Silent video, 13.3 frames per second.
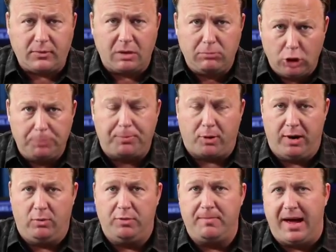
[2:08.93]

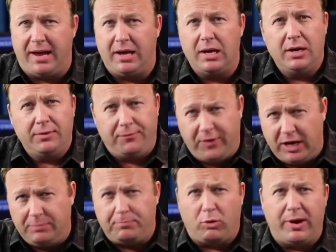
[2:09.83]
blueprint with my
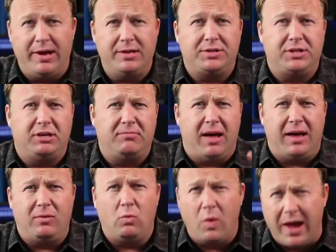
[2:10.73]
feet prints and
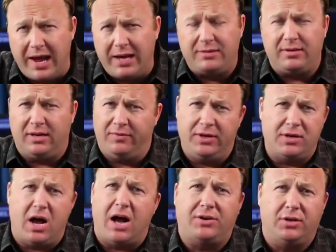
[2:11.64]
my weight and the
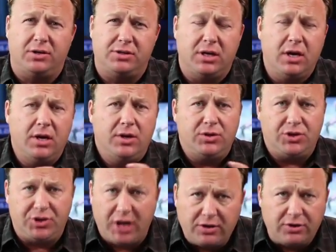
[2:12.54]
doctor's
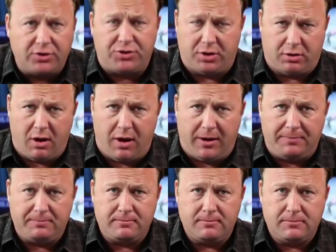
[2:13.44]
signature on it.
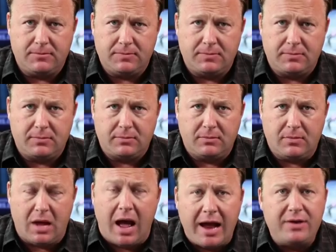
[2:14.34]

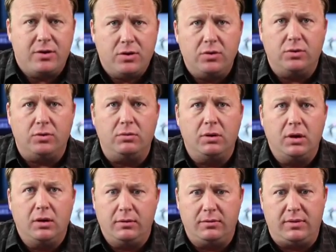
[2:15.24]
I knew
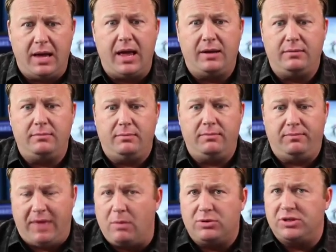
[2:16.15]
that
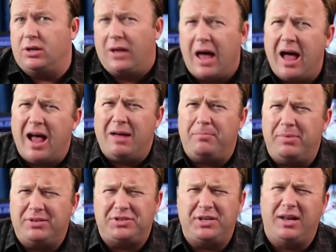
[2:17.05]
that was a lie,
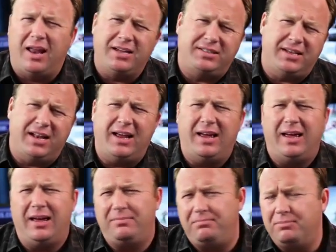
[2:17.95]
but still I said,
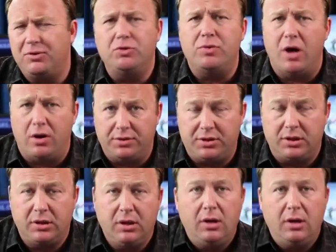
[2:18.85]
eh, who knows?